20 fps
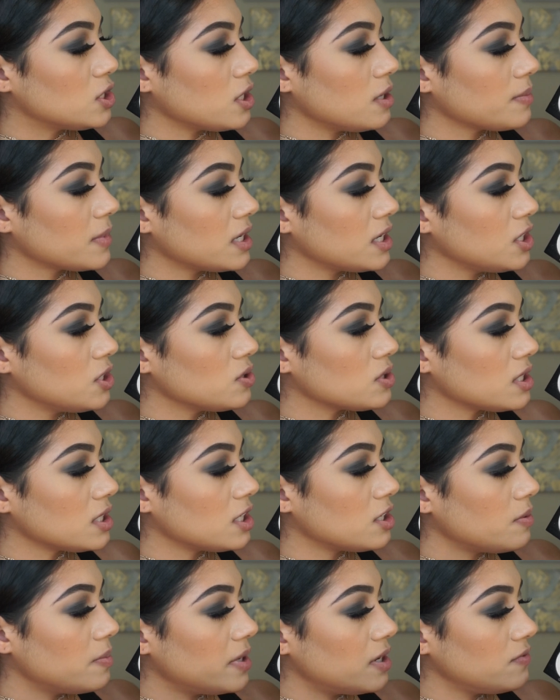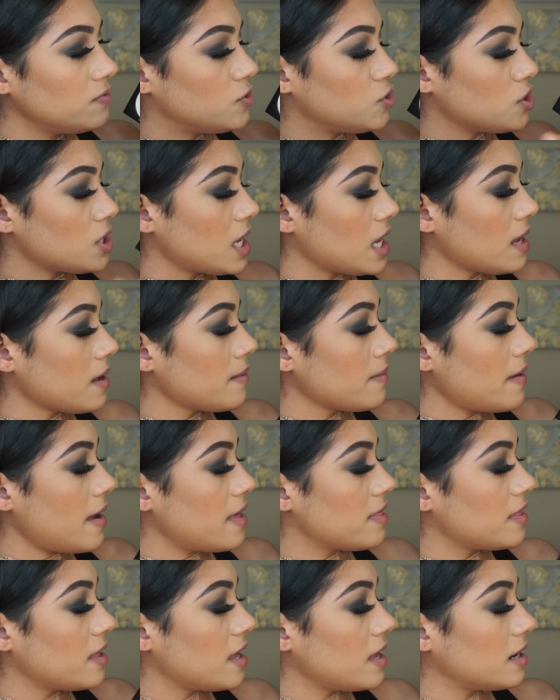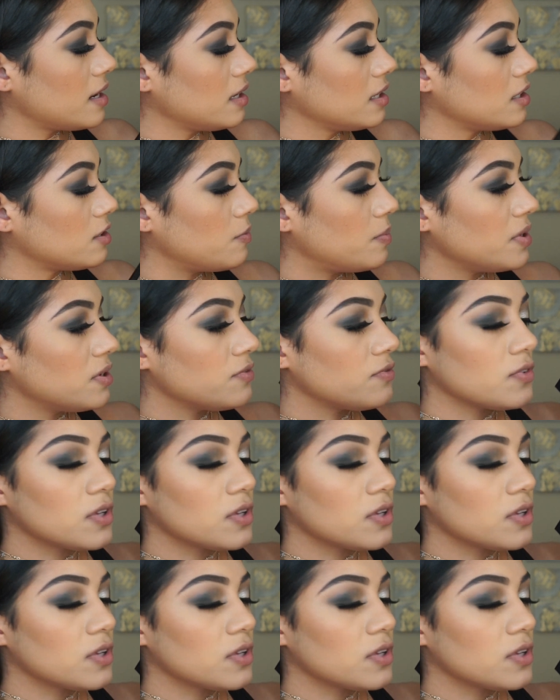So I'm gonna use a little bit of Dream and then a little bit of